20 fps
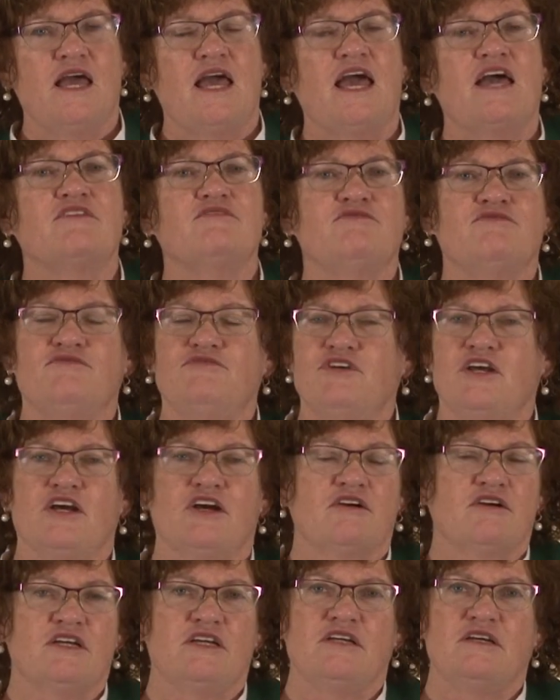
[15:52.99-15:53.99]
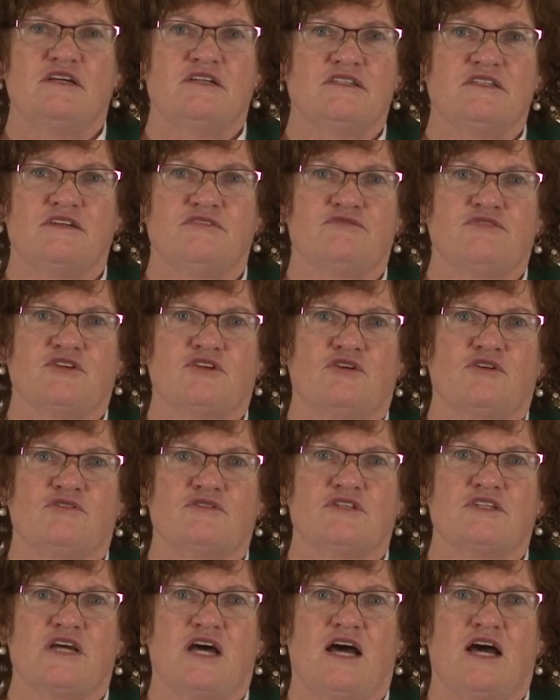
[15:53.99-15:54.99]
and very
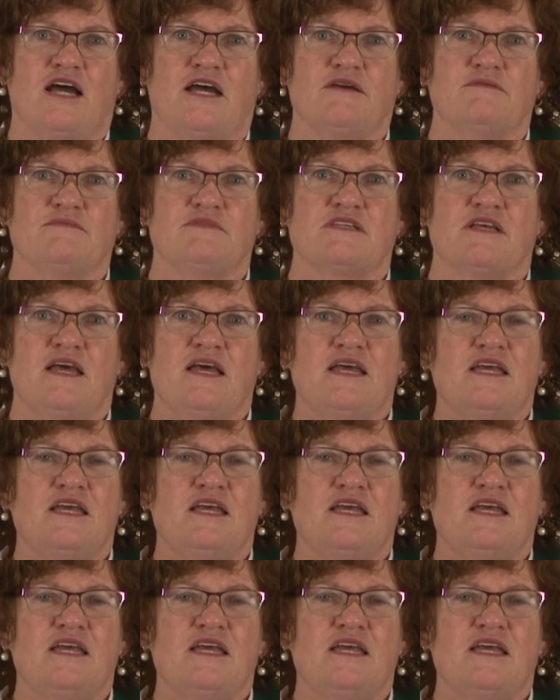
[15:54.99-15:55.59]
difficult times.